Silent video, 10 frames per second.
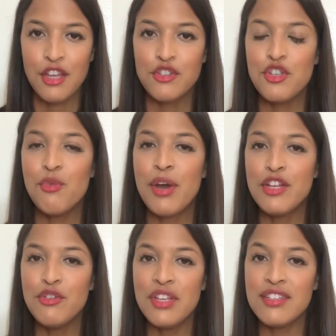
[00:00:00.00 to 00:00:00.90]
So you want
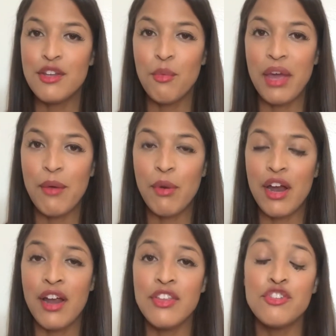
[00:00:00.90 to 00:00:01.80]
to do this in a way
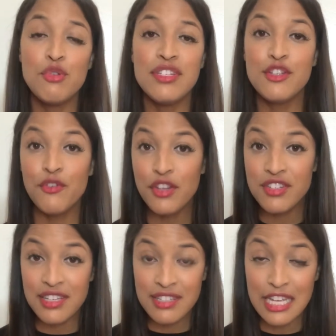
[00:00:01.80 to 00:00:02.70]
where the student still feels
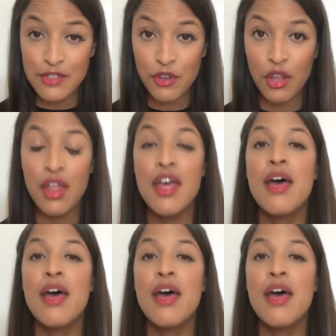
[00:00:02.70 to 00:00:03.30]
successful,